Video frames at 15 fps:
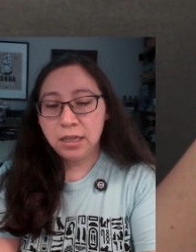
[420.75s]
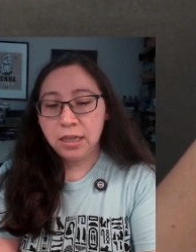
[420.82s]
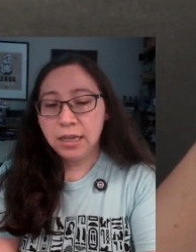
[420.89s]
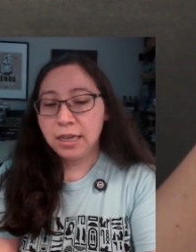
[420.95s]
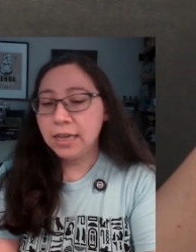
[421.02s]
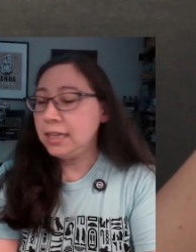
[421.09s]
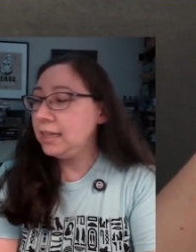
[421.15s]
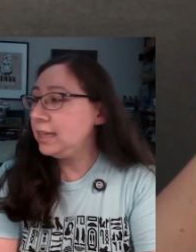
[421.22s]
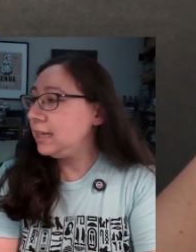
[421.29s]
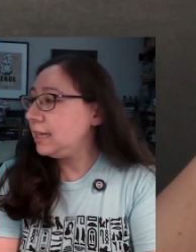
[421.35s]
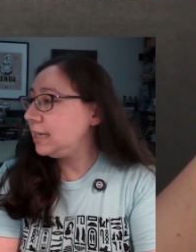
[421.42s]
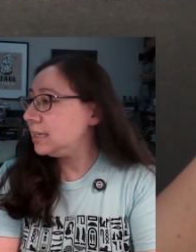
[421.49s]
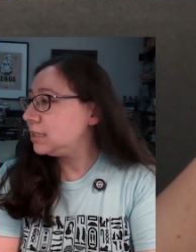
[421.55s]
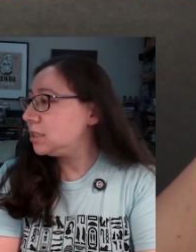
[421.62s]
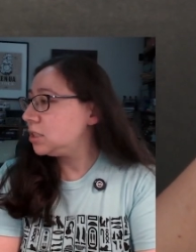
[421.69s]
a
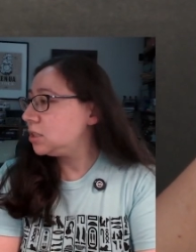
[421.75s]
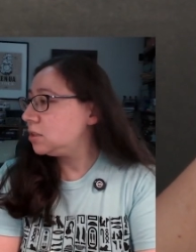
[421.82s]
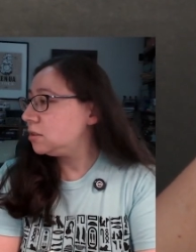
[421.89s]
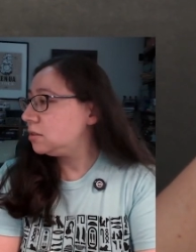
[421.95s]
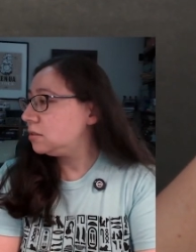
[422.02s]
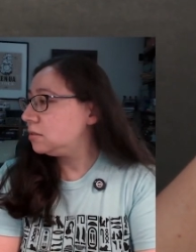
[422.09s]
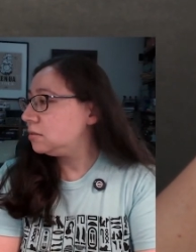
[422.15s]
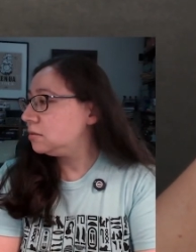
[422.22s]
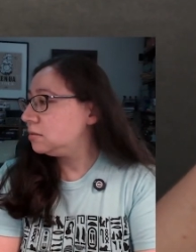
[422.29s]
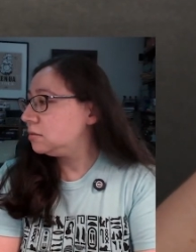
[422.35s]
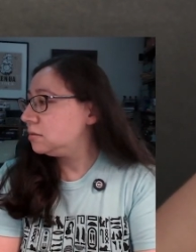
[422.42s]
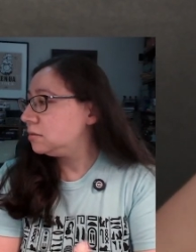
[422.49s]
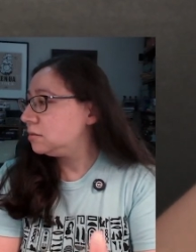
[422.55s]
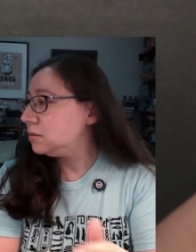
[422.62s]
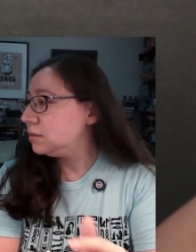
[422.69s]
little
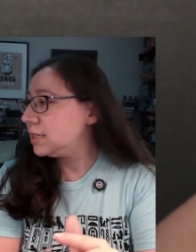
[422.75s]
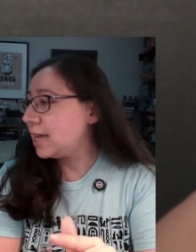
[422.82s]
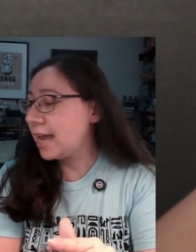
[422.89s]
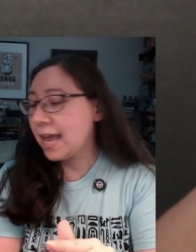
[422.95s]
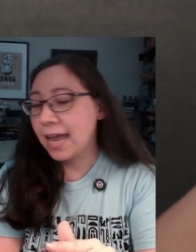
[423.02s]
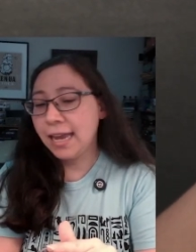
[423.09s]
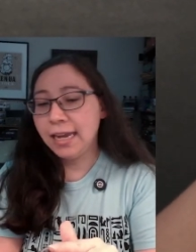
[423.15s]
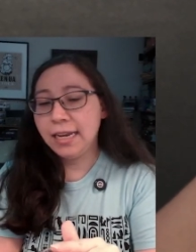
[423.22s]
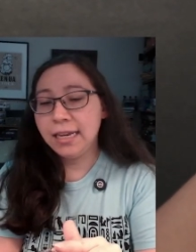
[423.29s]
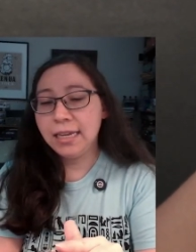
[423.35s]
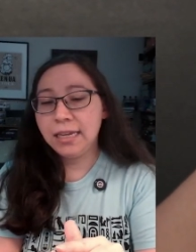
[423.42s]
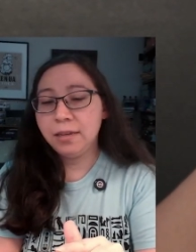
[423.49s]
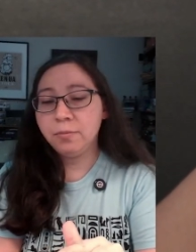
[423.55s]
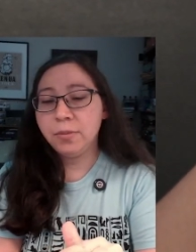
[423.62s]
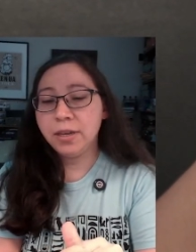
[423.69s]

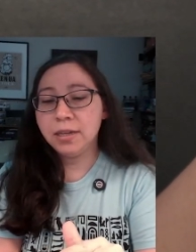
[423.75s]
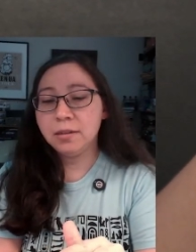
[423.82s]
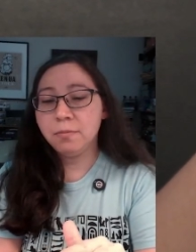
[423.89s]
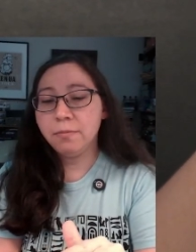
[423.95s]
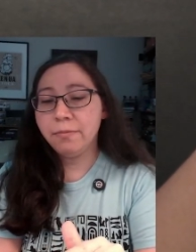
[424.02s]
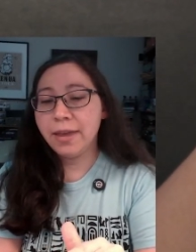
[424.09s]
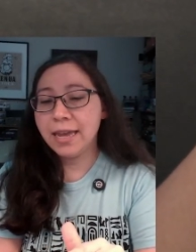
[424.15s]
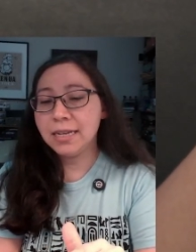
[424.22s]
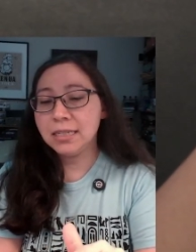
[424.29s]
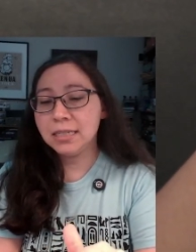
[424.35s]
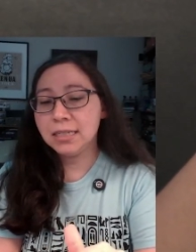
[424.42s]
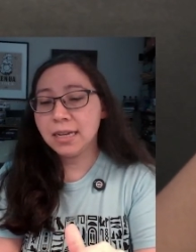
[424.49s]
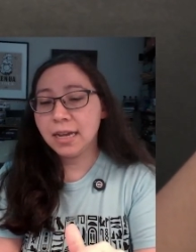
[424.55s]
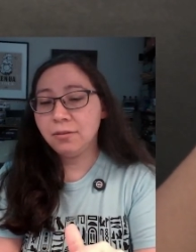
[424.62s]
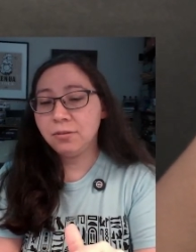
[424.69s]
tiny bit bent,
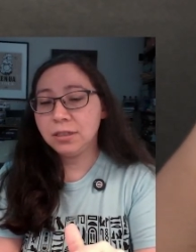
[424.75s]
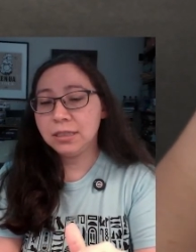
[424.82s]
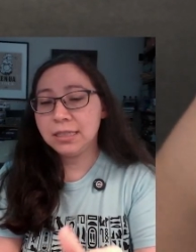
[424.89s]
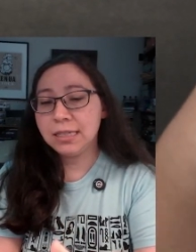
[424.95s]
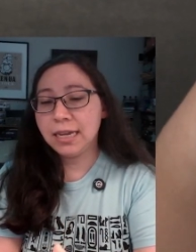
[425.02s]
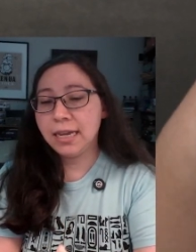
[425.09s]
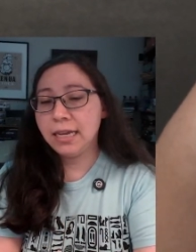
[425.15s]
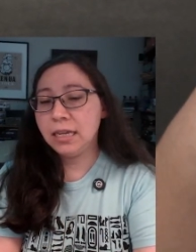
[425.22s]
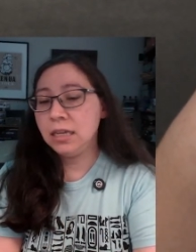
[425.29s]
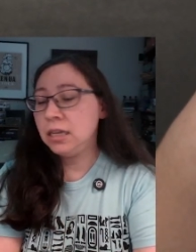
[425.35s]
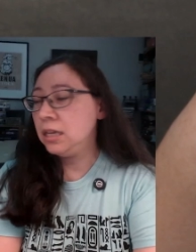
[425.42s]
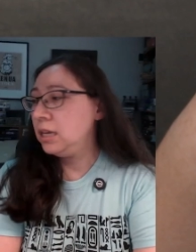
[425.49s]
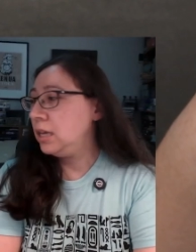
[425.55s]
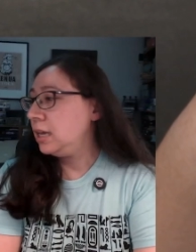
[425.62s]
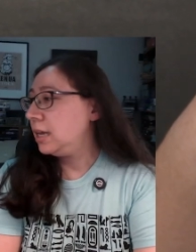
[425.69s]
I would say.
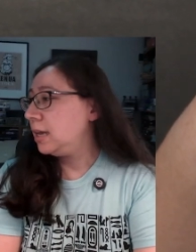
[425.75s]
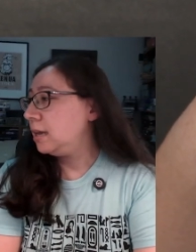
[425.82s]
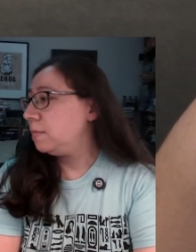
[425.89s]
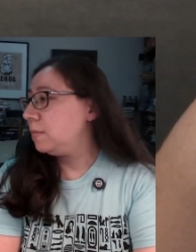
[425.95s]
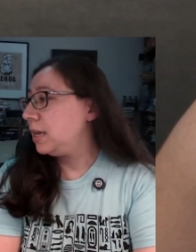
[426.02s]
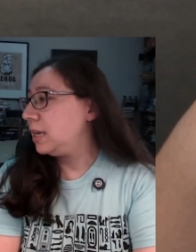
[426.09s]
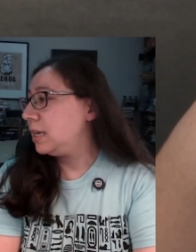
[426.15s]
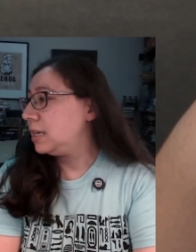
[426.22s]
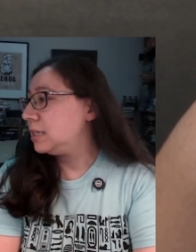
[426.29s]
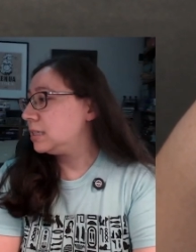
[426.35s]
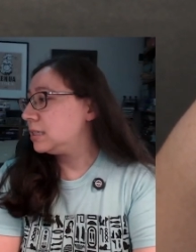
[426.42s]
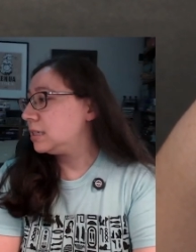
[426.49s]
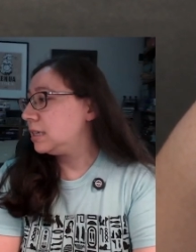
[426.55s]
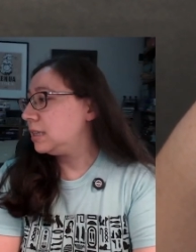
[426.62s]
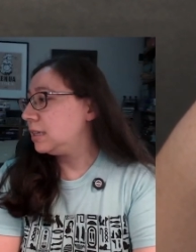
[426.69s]
It
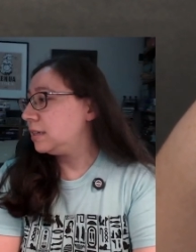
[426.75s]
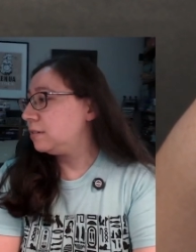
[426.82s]
is a little